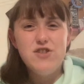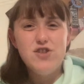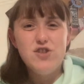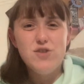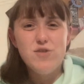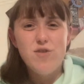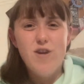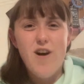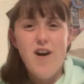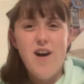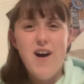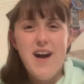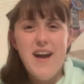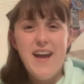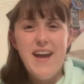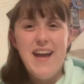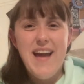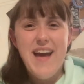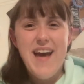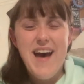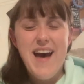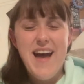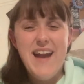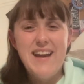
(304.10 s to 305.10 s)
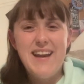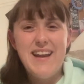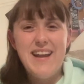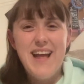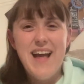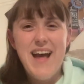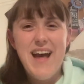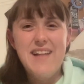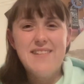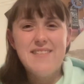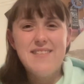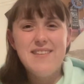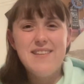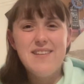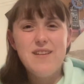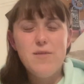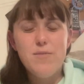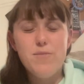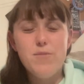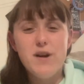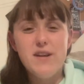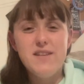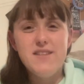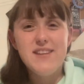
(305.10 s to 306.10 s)
try and get
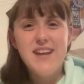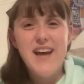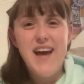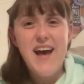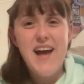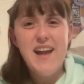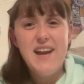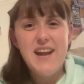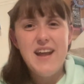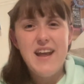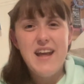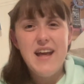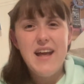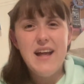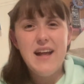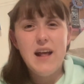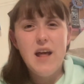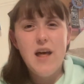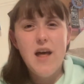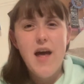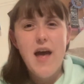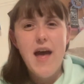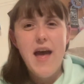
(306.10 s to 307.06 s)
Britannic